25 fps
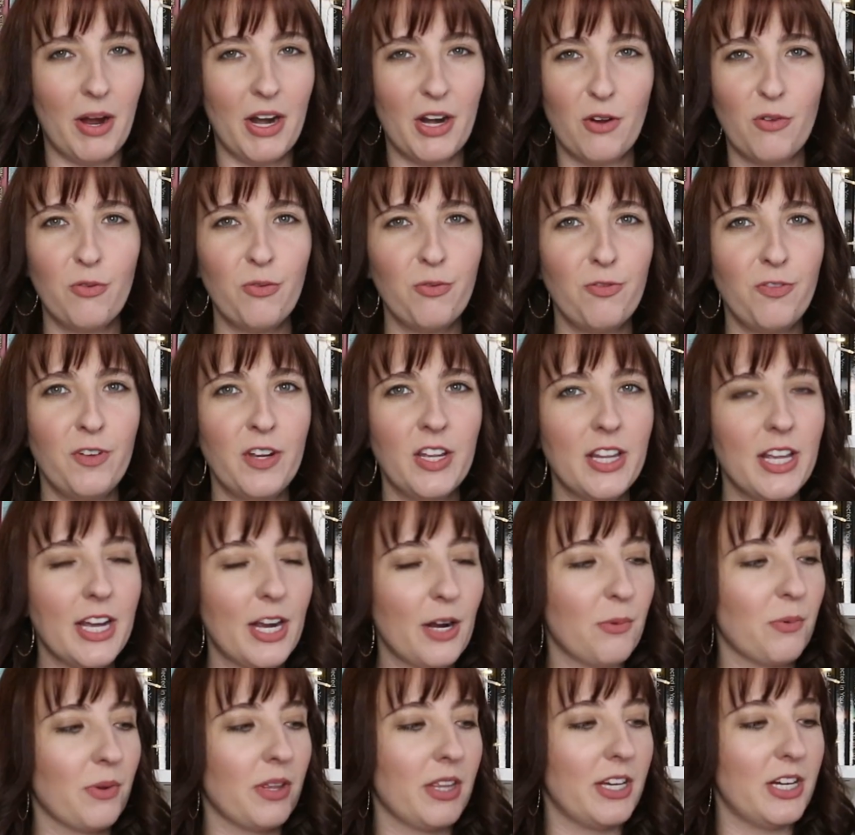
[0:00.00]
I don't feel like
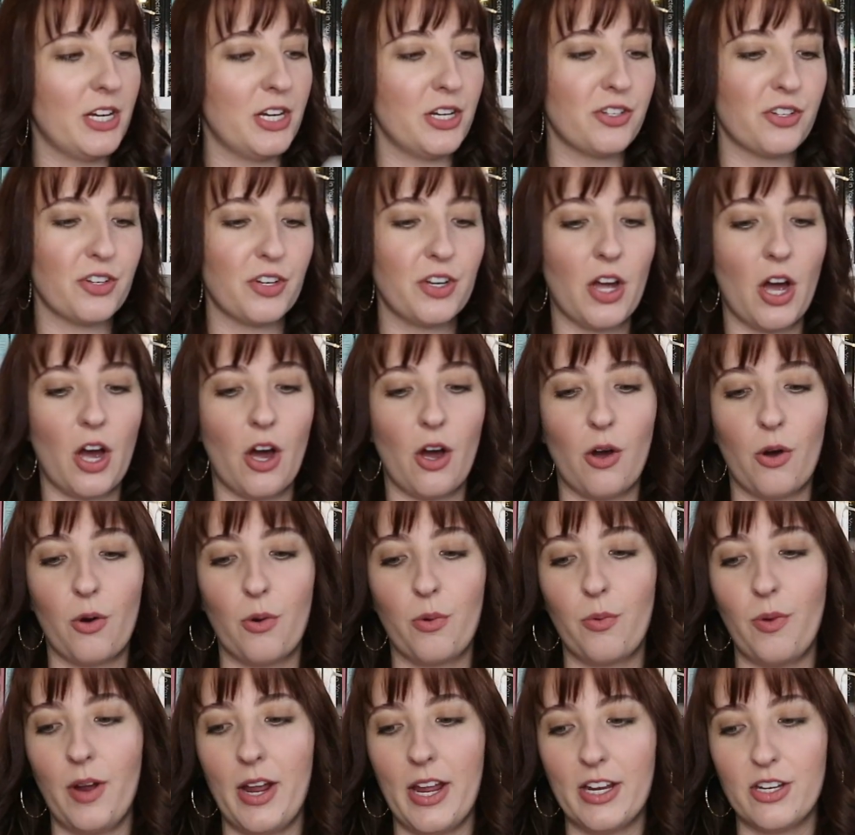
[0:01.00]
I really need to
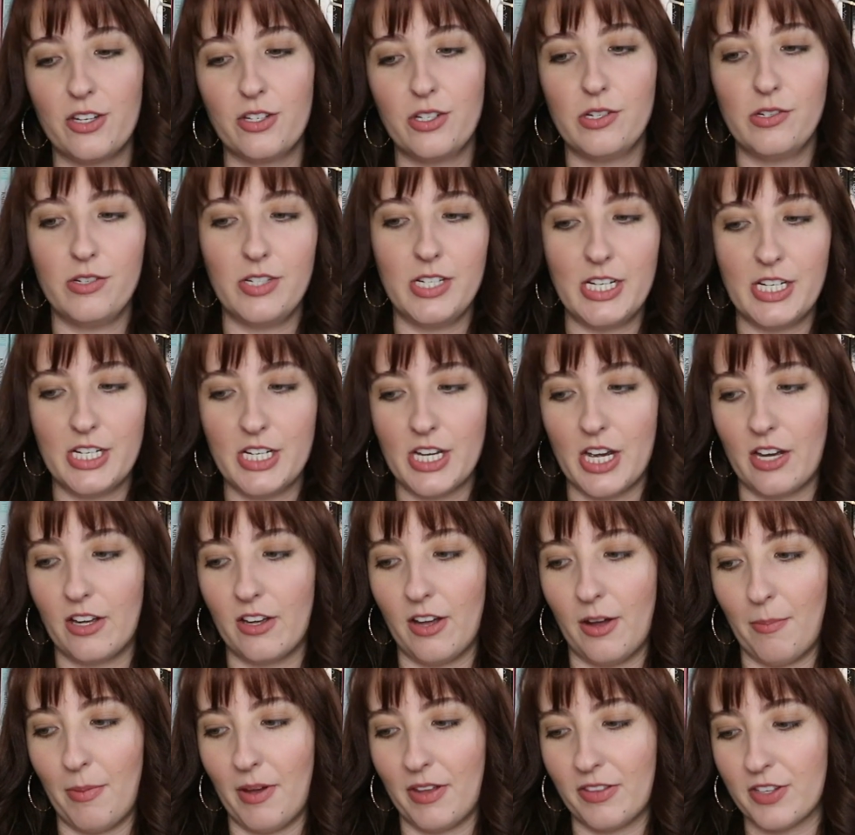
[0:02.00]
go into detail
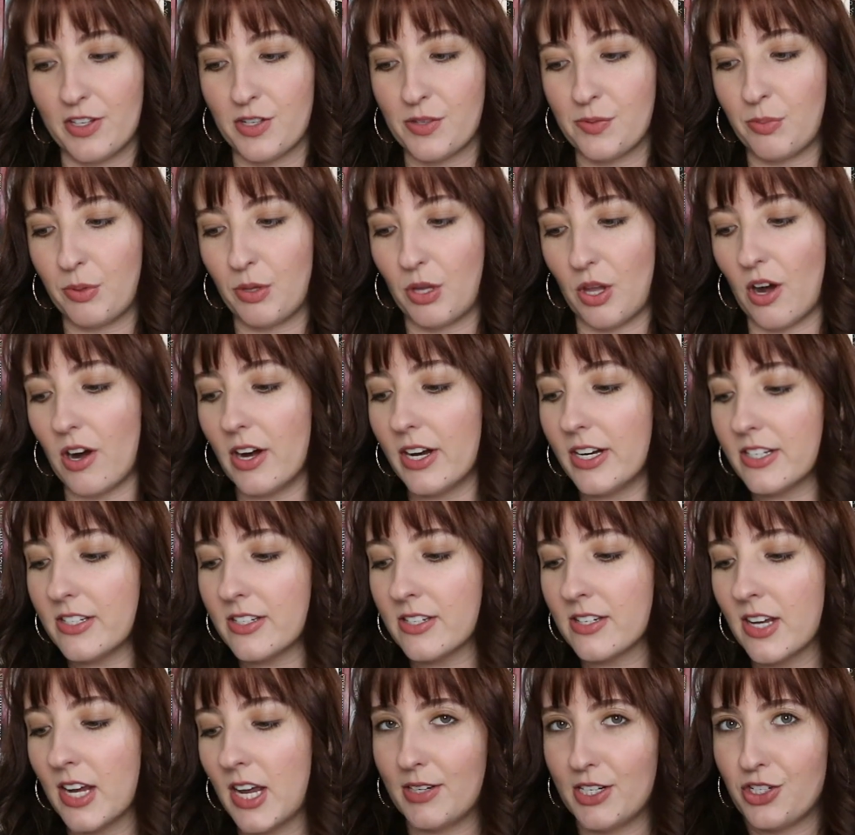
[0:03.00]
about this plot.